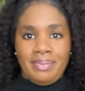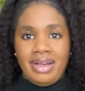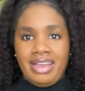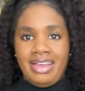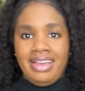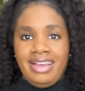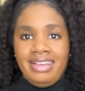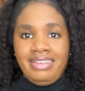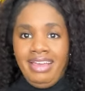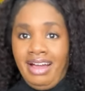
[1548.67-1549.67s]
But
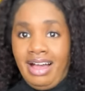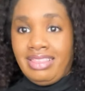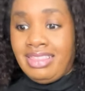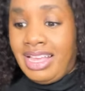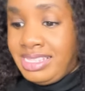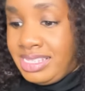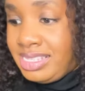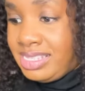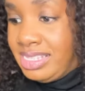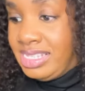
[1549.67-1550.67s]
yeah, let's
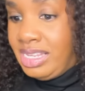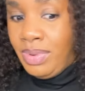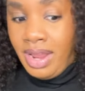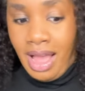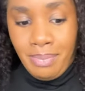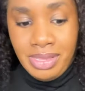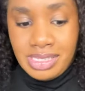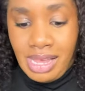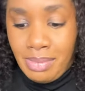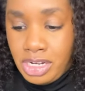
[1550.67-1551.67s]
see what happens.
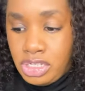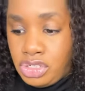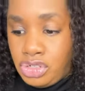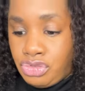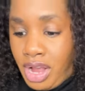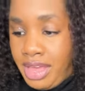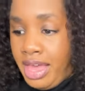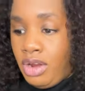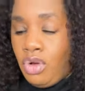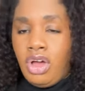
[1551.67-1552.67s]
I'm gonna try
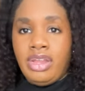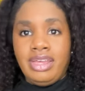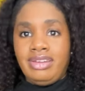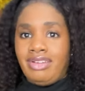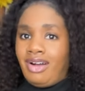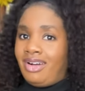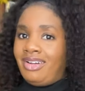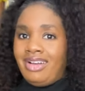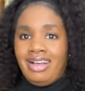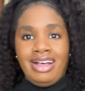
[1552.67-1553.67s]
that on and
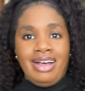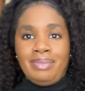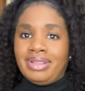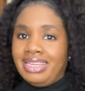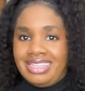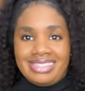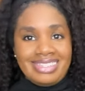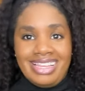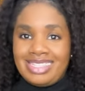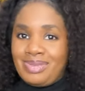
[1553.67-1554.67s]
please,
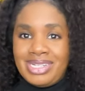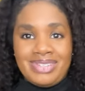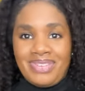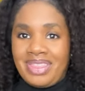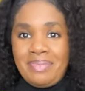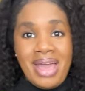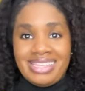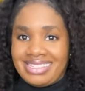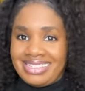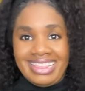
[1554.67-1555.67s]
let's wish for the
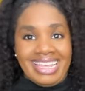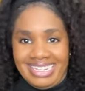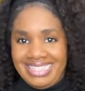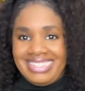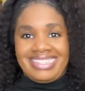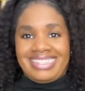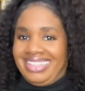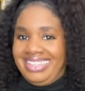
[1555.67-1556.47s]
best, ladies.